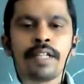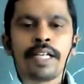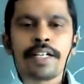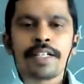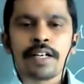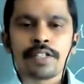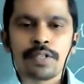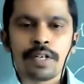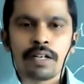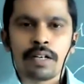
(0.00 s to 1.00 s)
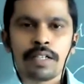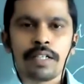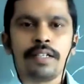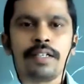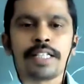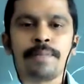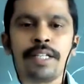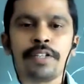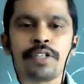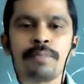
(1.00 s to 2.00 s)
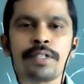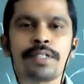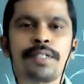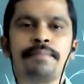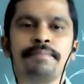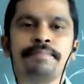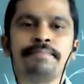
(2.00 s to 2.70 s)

Whether it is understood or not, text me in the chat box.